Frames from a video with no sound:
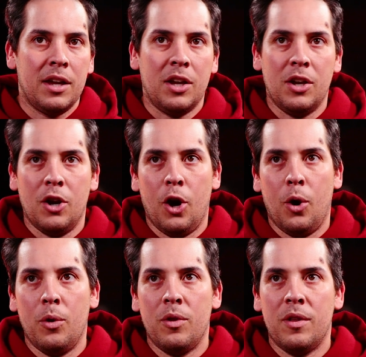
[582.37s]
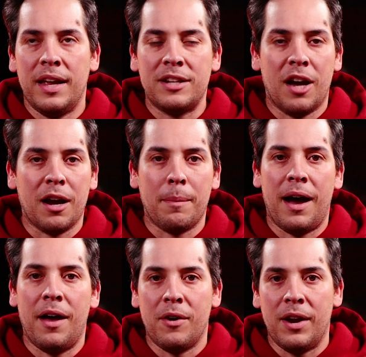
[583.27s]
you know, they talk
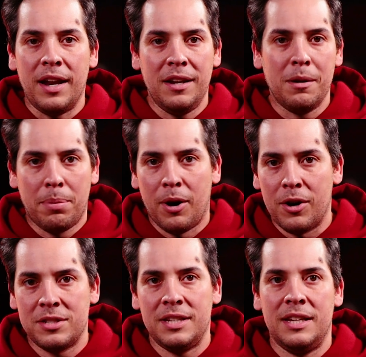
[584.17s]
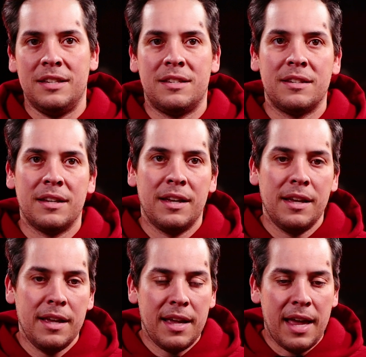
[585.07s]
about how they're Indian Parsis,
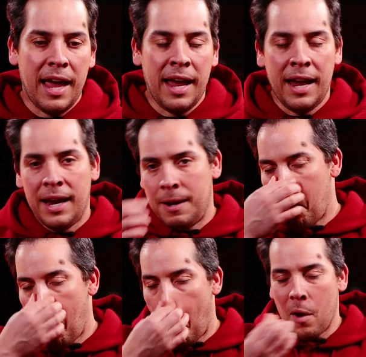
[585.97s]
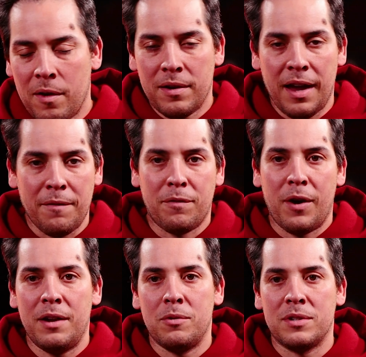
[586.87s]
and
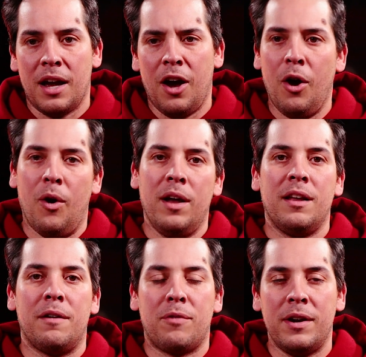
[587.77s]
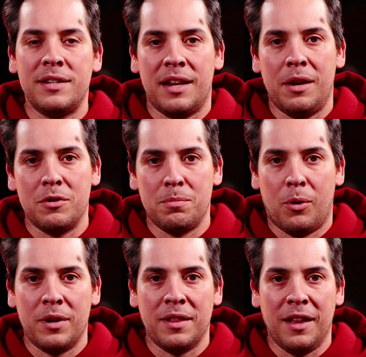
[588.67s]
Freddie was like, "Oh, I thought Freddie said he was
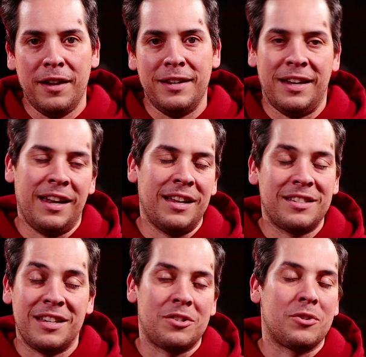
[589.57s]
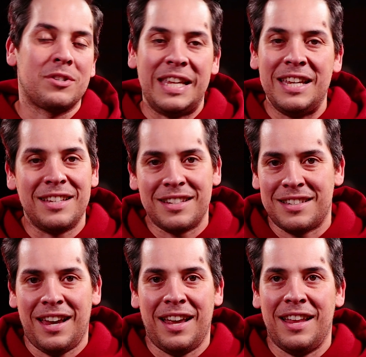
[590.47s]
born in London," and his sister's teasing,
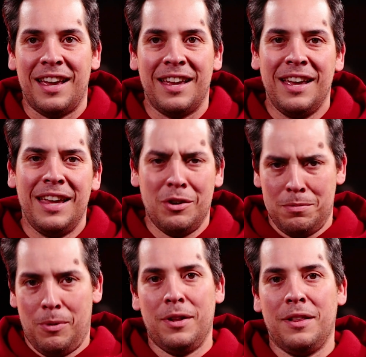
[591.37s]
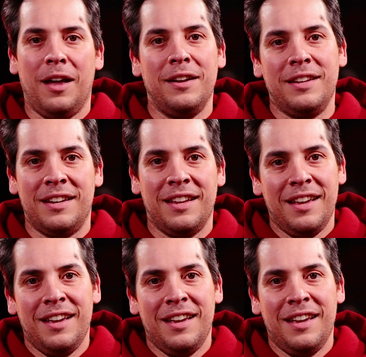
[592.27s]
saying that he was born in London,